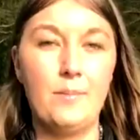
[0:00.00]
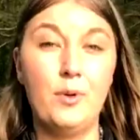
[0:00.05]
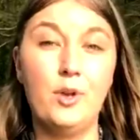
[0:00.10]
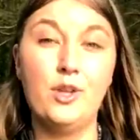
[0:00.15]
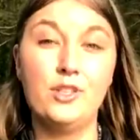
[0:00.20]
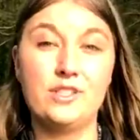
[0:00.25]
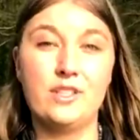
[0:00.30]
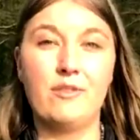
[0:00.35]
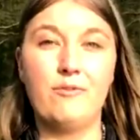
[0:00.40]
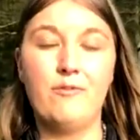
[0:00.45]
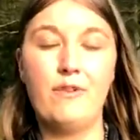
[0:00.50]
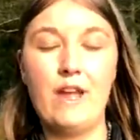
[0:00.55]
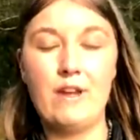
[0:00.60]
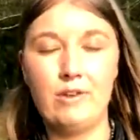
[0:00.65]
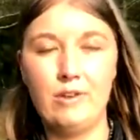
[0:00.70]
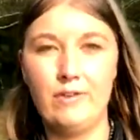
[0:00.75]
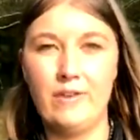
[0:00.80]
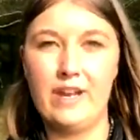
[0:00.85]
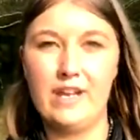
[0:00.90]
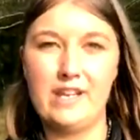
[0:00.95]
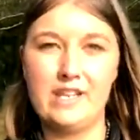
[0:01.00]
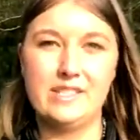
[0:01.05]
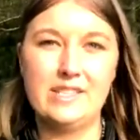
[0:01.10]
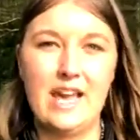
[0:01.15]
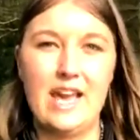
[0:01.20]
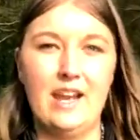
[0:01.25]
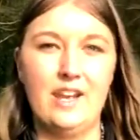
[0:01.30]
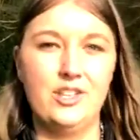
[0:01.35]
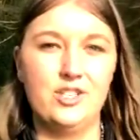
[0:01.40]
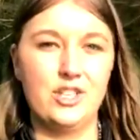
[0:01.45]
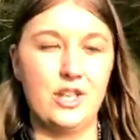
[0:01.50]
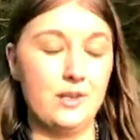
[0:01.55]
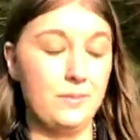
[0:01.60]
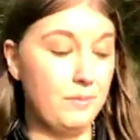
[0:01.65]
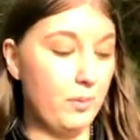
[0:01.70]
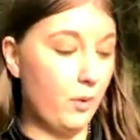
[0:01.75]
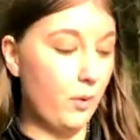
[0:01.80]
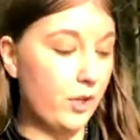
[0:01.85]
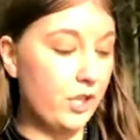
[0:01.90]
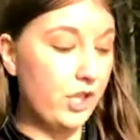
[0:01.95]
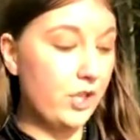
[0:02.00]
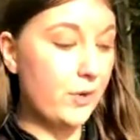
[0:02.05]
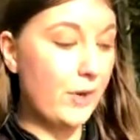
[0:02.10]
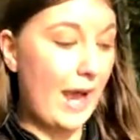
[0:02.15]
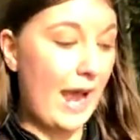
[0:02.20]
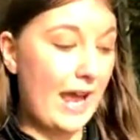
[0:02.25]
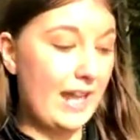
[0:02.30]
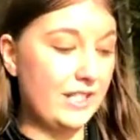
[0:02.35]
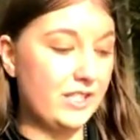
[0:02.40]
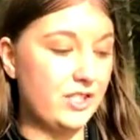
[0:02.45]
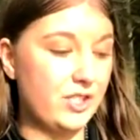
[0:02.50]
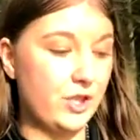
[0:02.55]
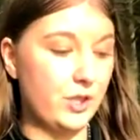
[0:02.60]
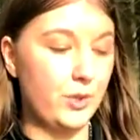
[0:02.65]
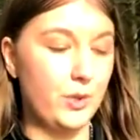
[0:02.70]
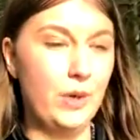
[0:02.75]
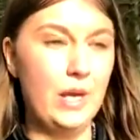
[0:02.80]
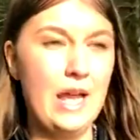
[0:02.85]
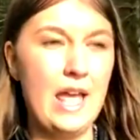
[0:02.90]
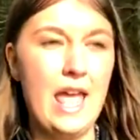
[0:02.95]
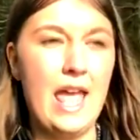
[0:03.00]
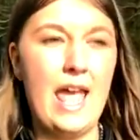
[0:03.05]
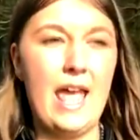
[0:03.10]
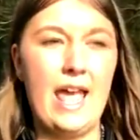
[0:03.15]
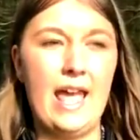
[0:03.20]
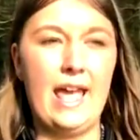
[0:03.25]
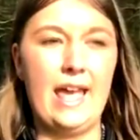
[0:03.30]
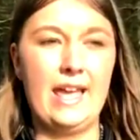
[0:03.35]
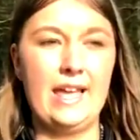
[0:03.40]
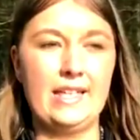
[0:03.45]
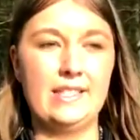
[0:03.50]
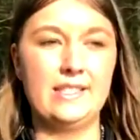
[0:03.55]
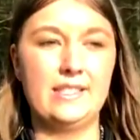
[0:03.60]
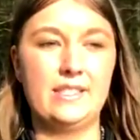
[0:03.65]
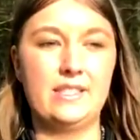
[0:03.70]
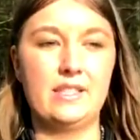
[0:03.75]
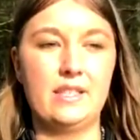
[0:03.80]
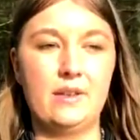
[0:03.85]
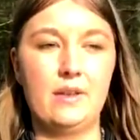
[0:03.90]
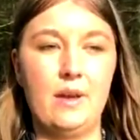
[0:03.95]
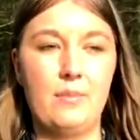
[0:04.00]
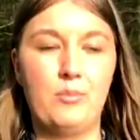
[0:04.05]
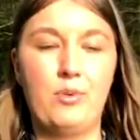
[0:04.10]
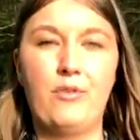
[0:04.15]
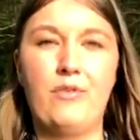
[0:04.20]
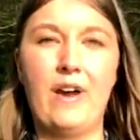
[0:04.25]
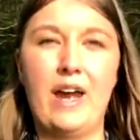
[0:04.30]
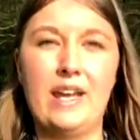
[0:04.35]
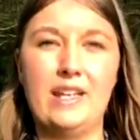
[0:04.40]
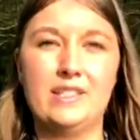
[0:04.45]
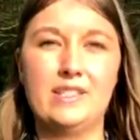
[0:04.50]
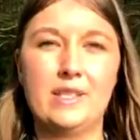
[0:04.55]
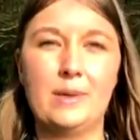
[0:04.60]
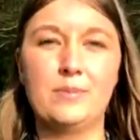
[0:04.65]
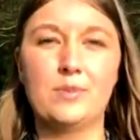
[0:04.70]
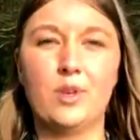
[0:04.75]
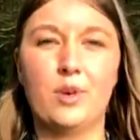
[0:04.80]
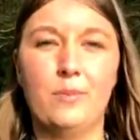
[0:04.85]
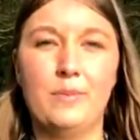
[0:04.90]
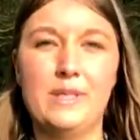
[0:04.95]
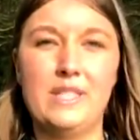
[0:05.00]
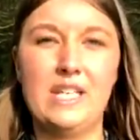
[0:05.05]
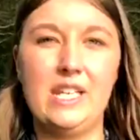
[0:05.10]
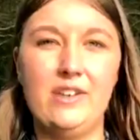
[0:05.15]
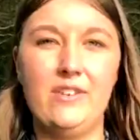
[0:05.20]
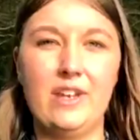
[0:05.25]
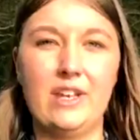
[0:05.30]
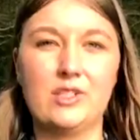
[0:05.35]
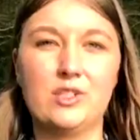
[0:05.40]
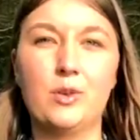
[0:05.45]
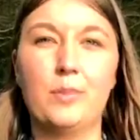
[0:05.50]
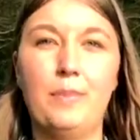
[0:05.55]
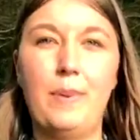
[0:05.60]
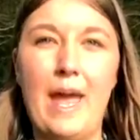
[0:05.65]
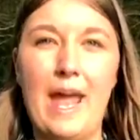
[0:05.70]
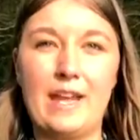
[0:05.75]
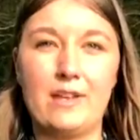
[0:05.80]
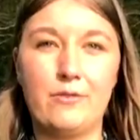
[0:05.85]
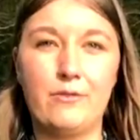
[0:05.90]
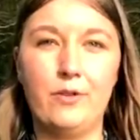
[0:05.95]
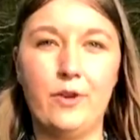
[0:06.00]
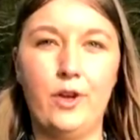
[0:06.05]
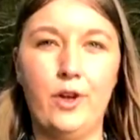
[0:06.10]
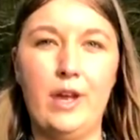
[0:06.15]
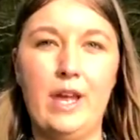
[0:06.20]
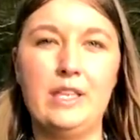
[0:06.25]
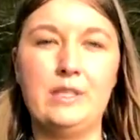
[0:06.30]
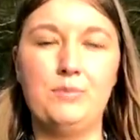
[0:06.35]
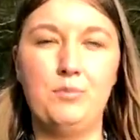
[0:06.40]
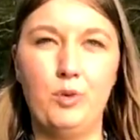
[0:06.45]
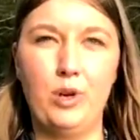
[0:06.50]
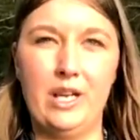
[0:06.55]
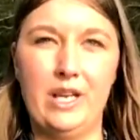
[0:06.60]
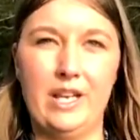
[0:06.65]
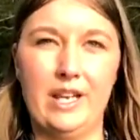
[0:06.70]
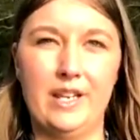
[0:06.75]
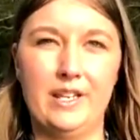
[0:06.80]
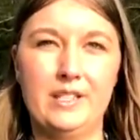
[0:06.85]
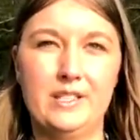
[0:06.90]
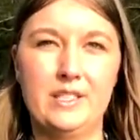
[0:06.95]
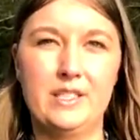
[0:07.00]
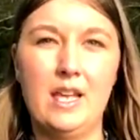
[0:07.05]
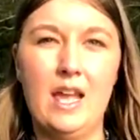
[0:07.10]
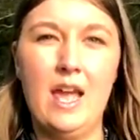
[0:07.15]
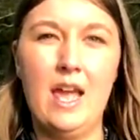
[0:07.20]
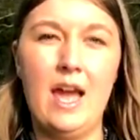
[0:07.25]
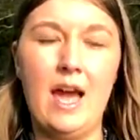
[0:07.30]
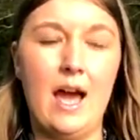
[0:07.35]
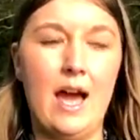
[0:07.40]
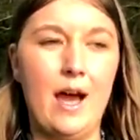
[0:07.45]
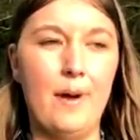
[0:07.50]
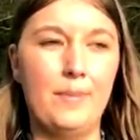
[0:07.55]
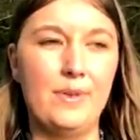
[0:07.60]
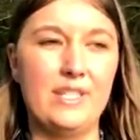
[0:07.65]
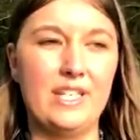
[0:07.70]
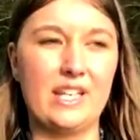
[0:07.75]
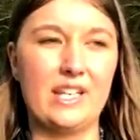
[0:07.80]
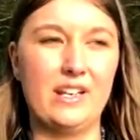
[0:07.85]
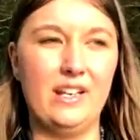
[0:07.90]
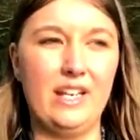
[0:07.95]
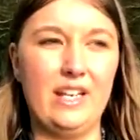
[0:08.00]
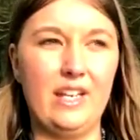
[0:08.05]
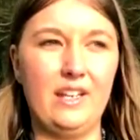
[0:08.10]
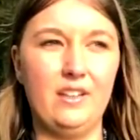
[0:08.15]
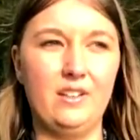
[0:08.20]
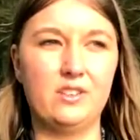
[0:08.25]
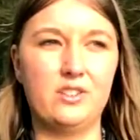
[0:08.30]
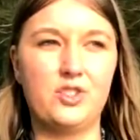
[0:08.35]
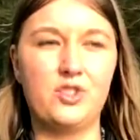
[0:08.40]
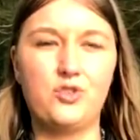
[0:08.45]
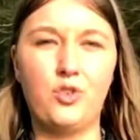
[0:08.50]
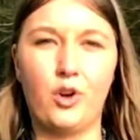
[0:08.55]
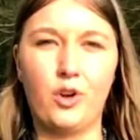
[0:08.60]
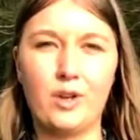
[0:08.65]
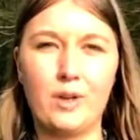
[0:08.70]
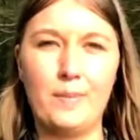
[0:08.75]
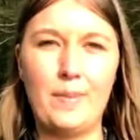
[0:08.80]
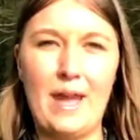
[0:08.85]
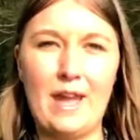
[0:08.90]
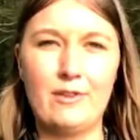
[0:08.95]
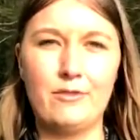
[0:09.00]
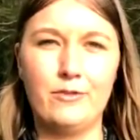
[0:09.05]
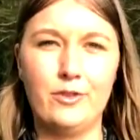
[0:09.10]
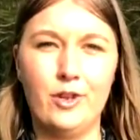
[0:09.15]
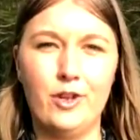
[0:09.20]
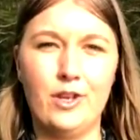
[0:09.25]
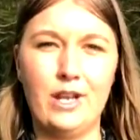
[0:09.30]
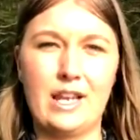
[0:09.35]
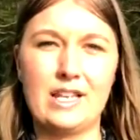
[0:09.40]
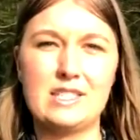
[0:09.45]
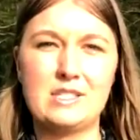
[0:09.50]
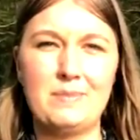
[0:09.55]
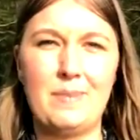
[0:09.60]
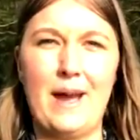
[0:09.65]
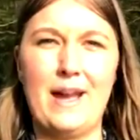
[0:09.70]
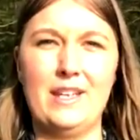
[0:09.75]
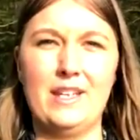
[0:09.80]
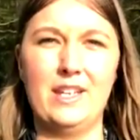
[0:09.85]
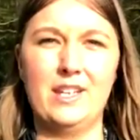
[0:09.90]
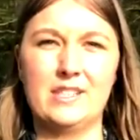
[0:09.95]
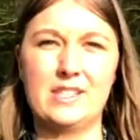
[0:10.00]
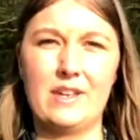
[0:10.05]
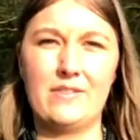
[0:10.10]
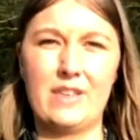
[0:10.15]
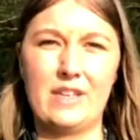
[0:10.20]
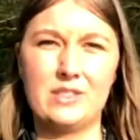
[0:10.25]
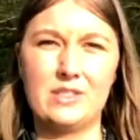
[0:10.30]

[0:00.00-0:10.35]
Birds are very, very intelligent, but what you can do is provide some sort of material. So pet fur is brilliant, particularly stronger pet fur, like spaniels have that